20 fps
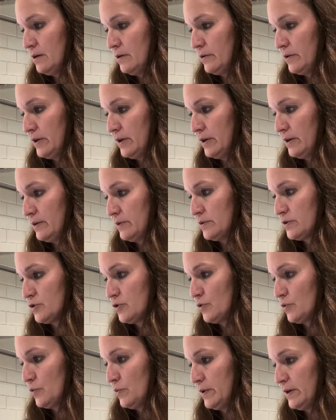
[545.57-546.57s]
Okay,
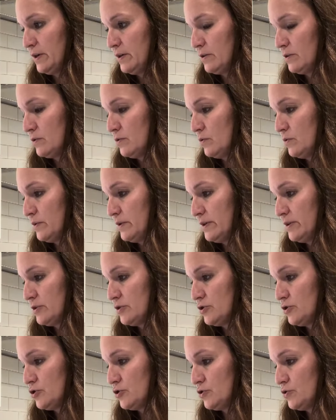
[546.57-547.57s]
so we are going
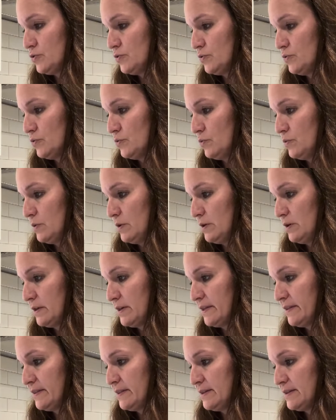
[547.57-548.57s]
to
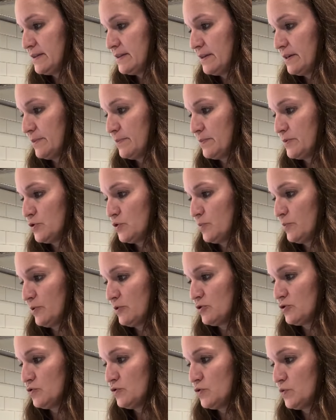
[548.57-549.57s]
get this up to
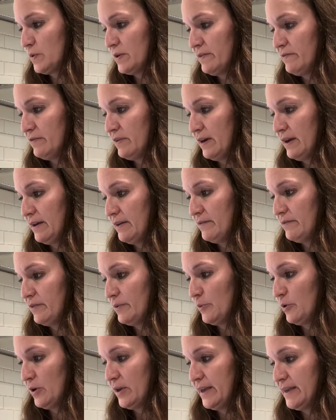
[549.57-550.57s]
about 225,
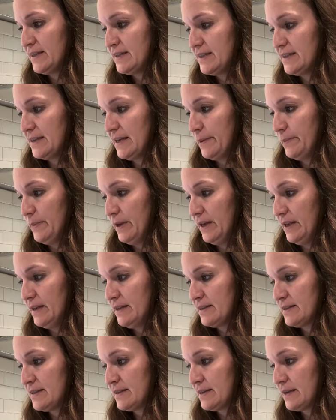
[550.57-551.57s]
about 8 to 10
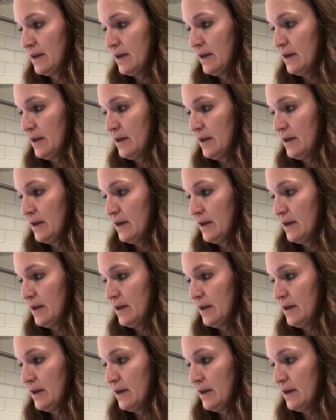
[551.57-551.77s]
minutes.